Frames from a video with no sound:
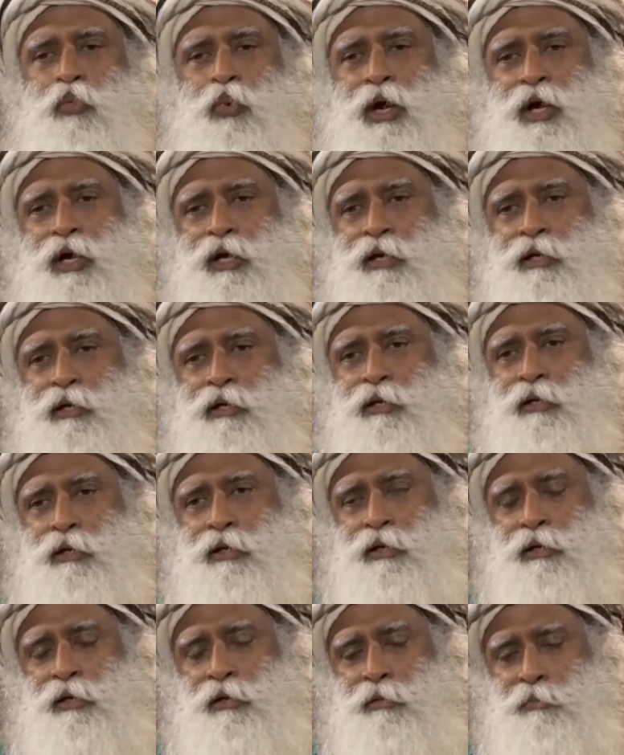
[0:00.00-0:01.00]
Why
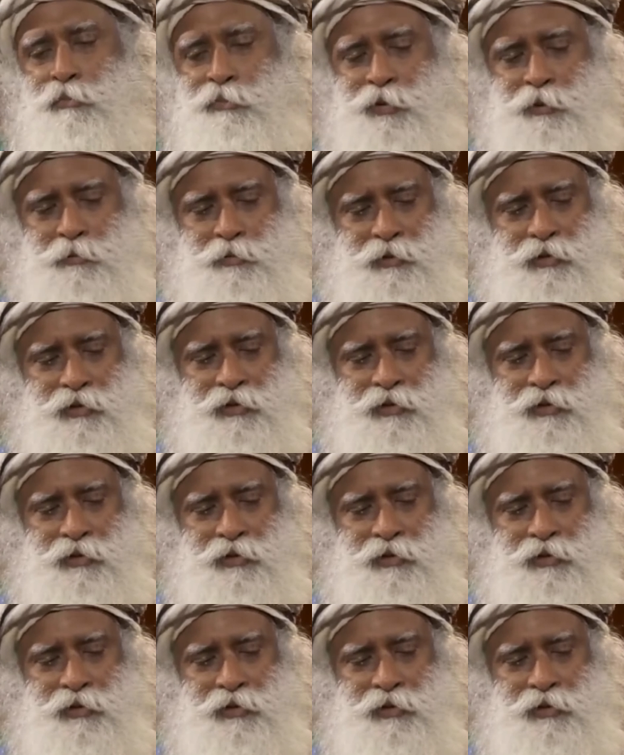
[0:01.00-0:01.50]
people…